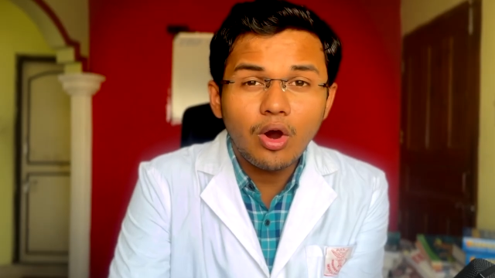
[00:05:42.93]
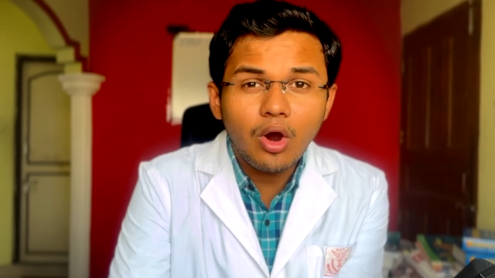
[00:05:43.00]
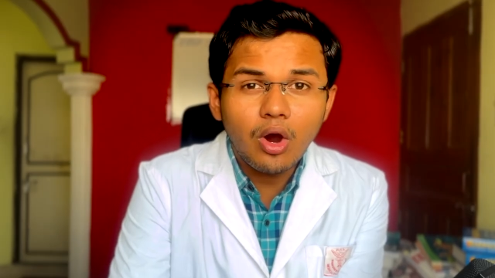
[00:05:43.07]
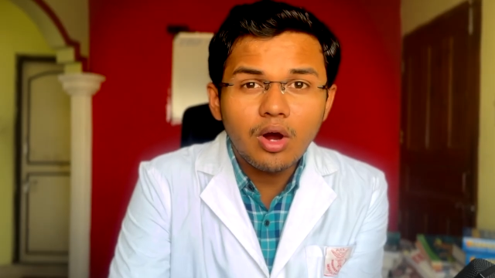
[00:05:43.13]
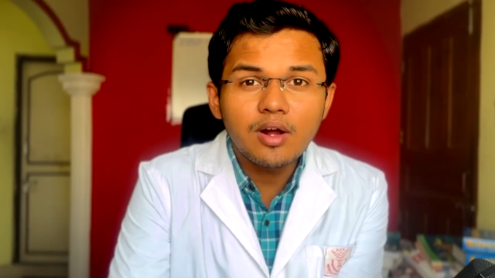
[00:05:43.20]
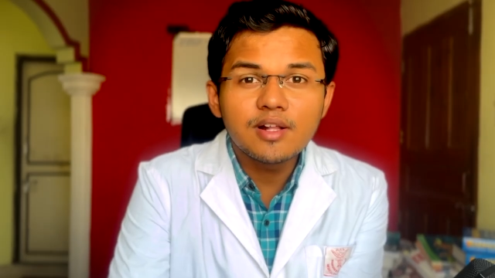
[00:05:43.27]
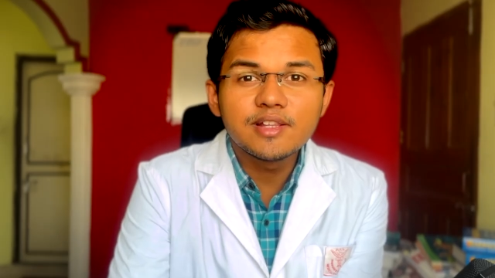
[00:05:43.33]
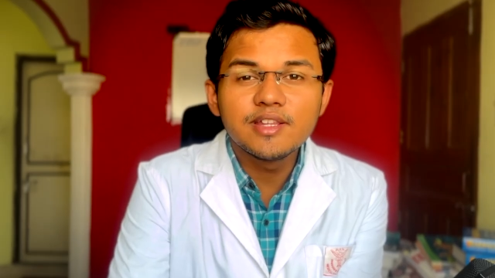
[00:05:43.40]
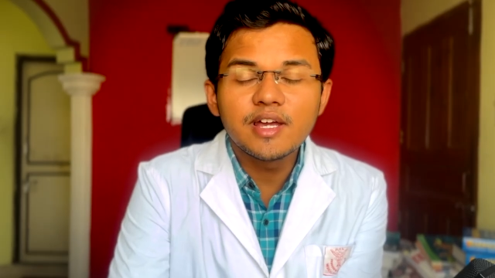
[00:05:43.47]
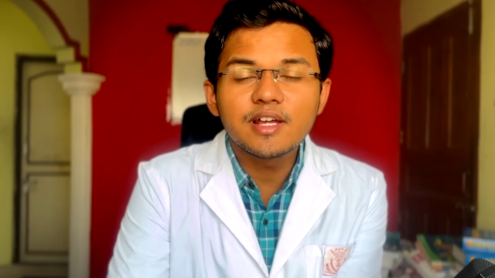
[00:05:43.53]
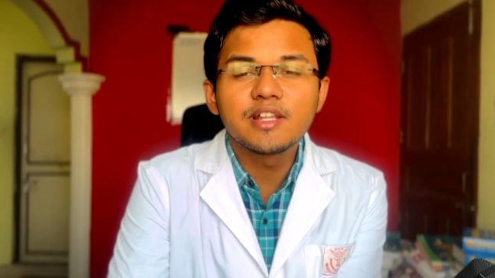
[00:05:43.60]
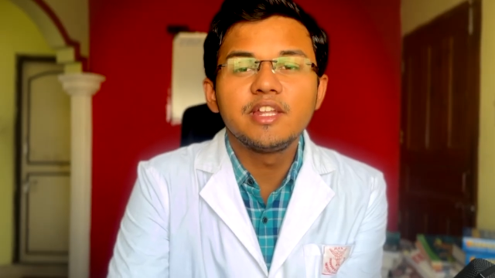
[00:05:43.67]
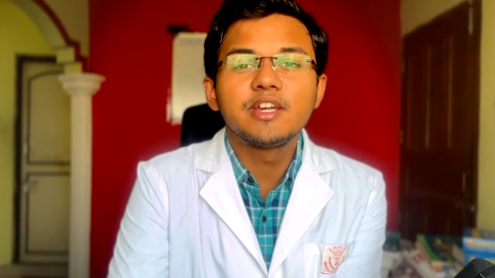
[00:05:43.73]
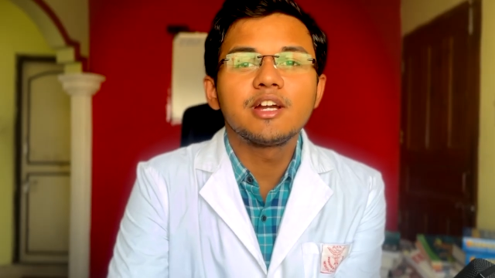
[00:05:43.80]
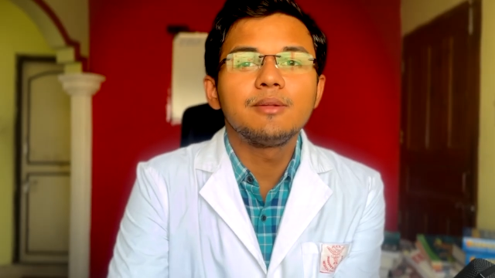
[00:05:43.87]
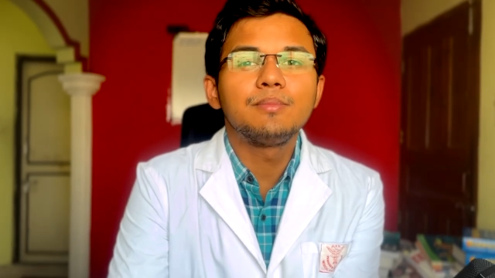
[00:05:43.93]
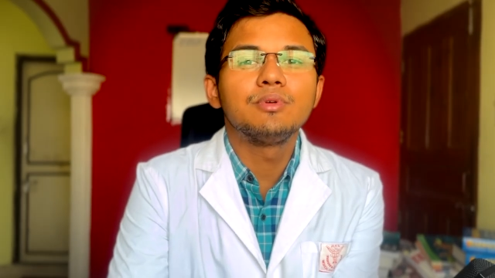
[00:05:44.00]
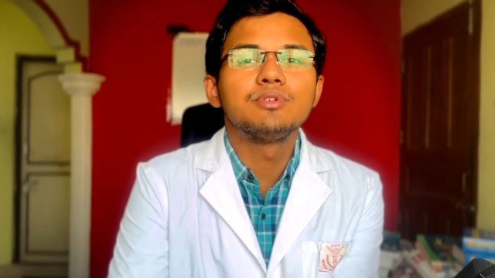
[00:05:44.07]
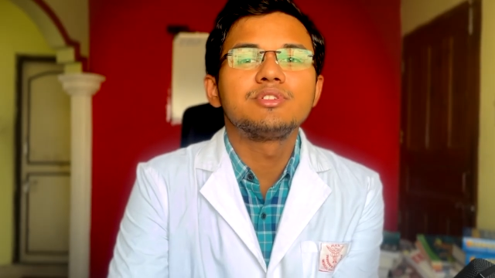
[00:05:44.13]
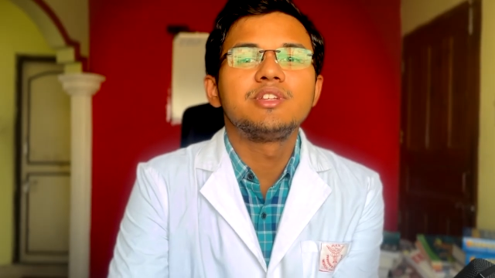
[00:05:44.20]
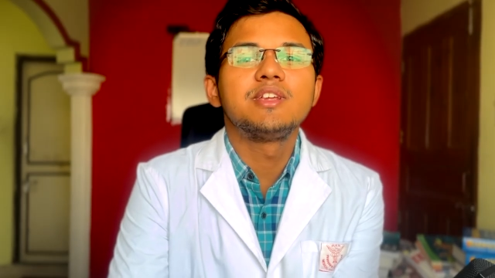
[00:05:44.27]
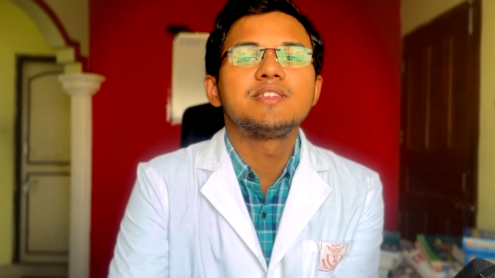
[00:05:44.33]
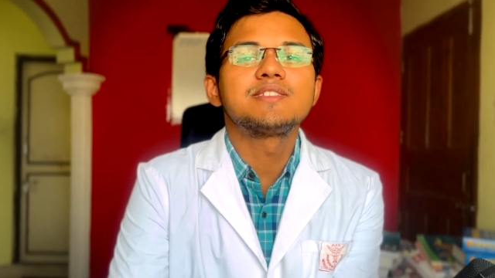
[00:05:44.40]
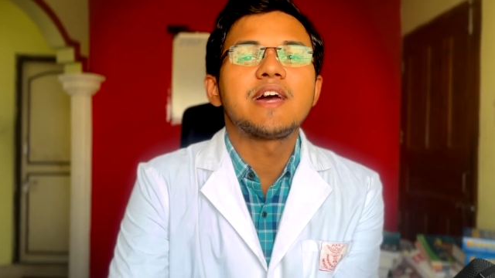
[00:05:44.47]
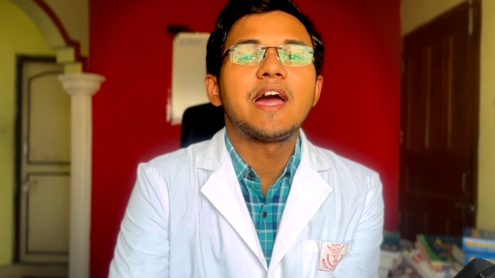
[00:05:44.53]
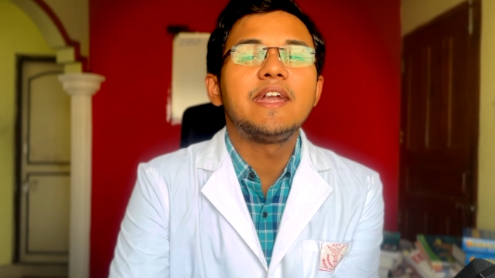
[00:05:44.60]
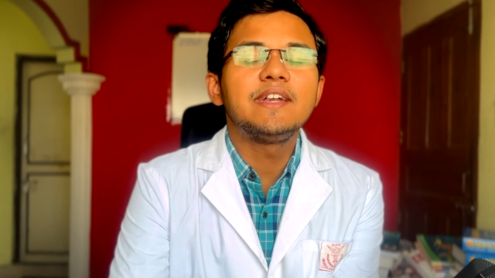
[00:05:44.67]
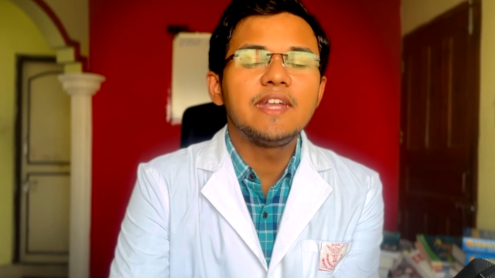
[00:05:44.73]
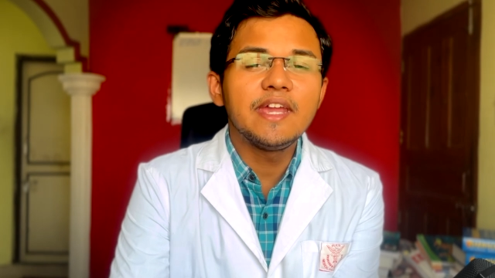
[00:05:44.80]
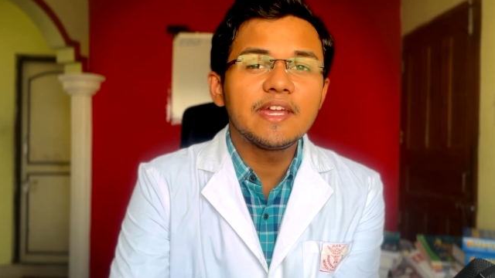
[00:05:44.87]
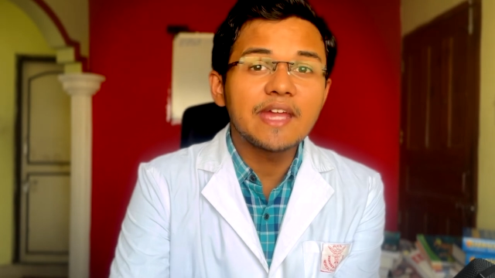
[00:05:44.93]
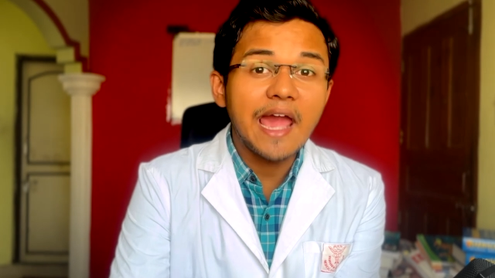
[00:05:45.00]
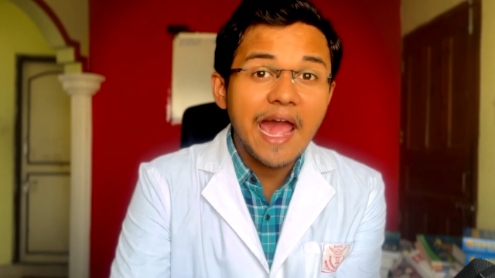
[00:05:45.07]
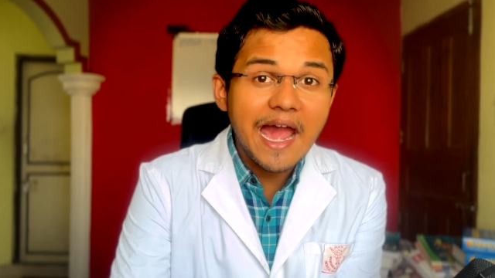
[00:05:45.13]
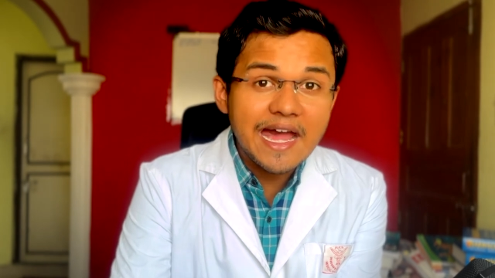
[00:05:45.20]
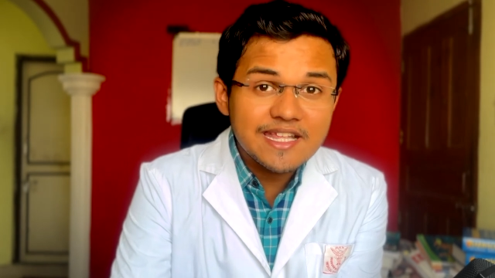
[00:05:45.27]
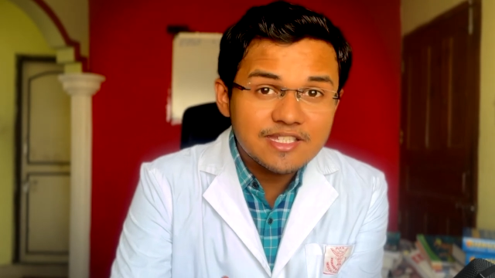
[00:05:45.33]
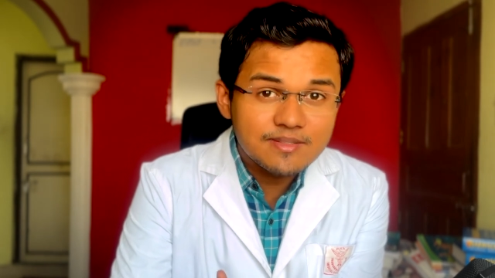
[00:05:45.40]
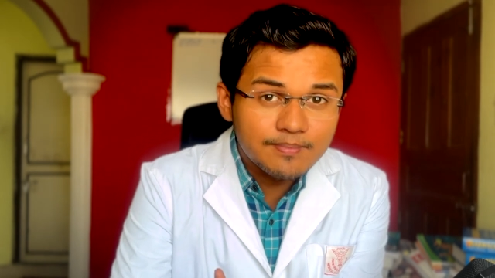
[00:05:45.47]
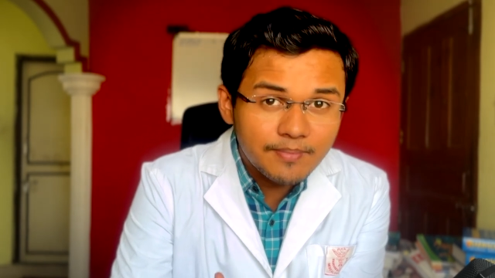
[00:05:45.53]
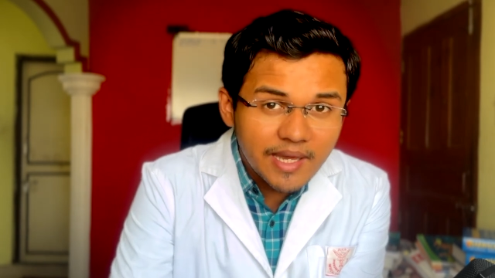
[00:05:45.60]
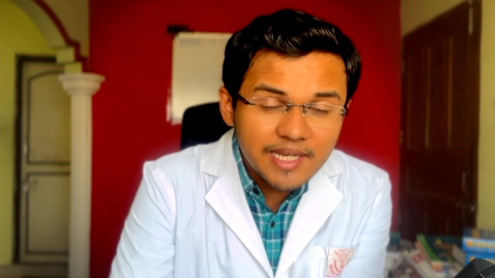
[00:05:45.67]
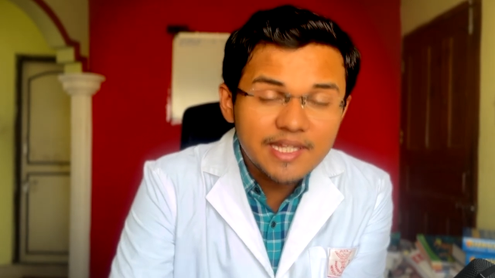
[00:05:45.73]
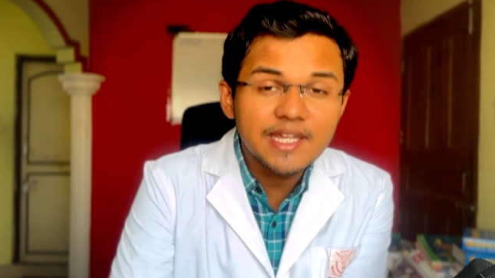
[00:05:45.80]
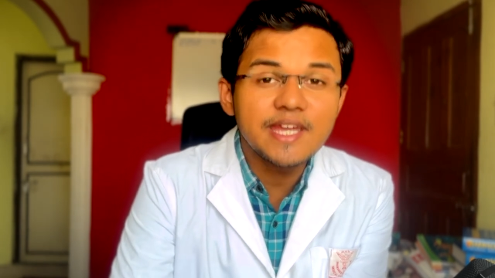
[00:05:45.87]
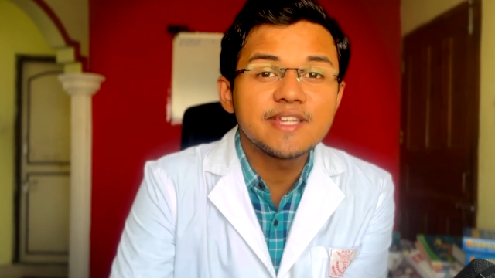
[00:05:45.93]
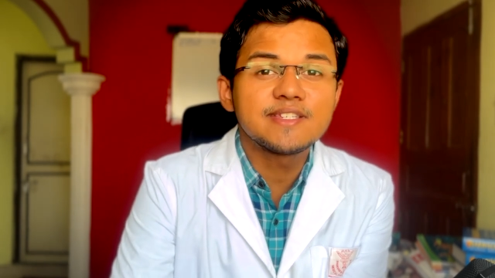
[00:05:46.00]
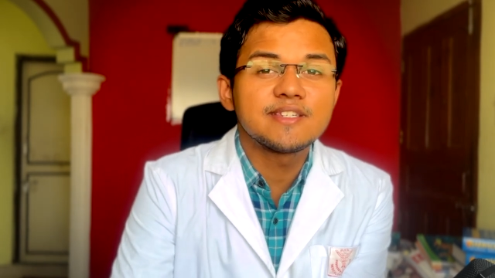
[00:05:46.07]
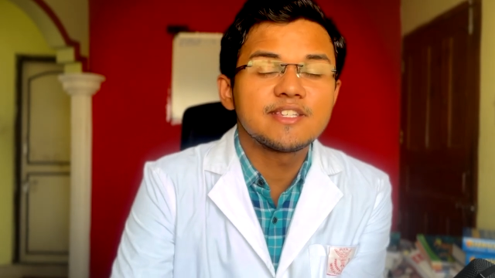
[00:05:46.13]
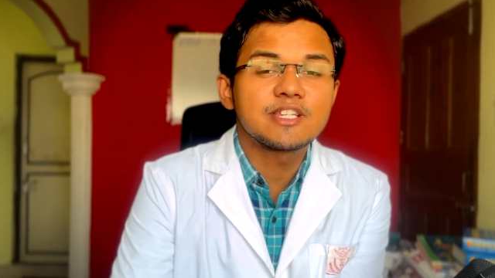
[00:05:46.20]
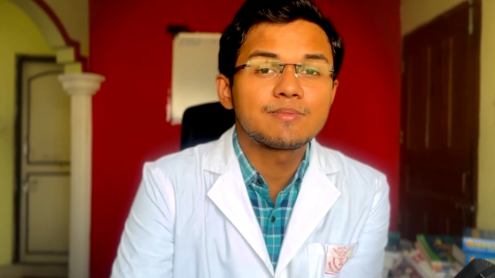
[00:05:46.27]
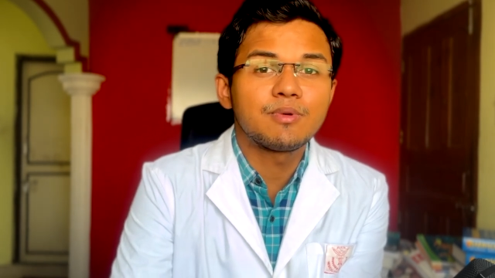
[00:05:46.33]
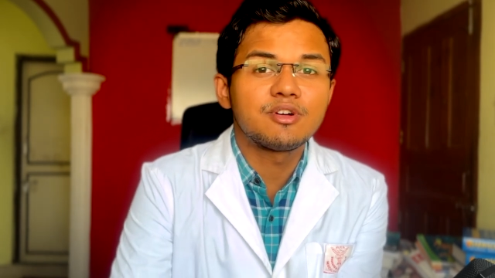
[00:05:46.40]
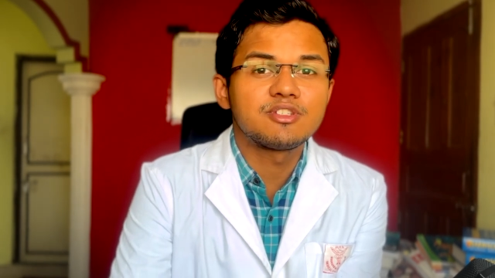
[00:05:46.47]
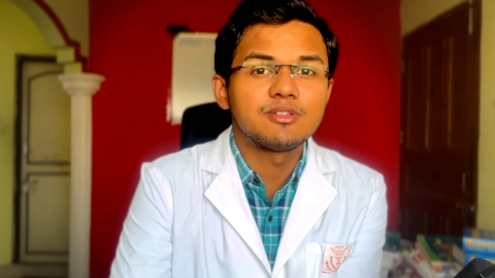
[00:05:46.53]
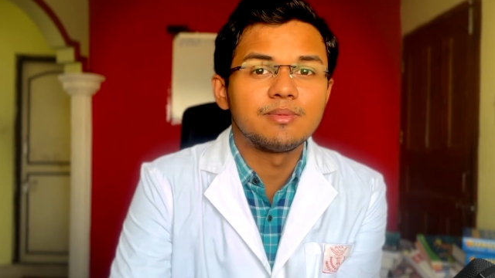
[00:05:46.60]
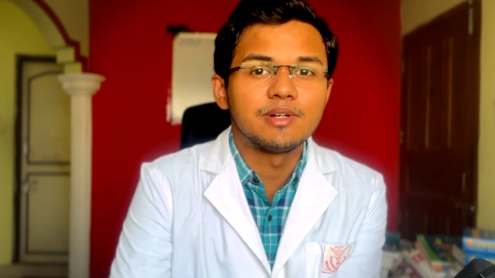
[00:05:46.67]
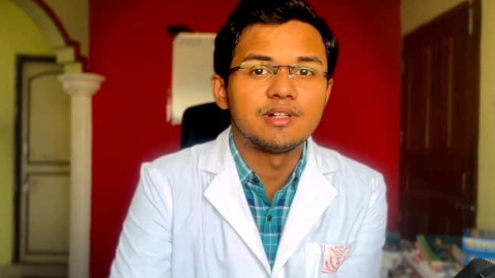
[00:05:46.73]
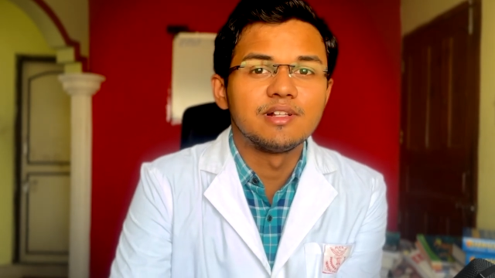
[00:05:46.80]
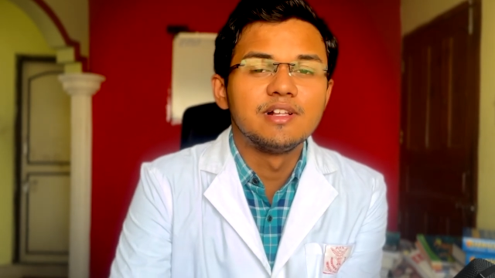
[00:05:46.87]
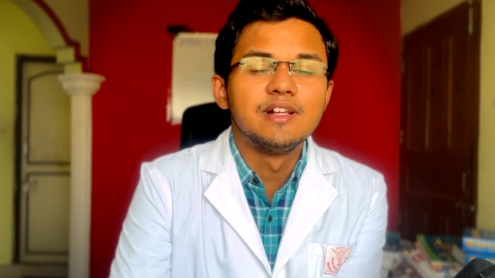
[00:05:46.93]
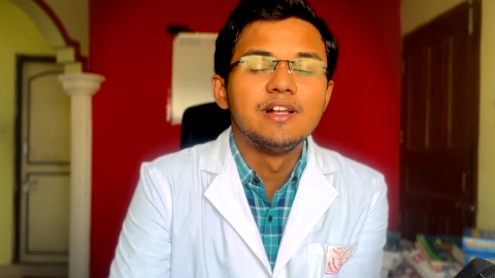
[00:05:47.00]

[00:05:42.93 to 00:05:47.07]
all the clinical postings and take as many cases as possible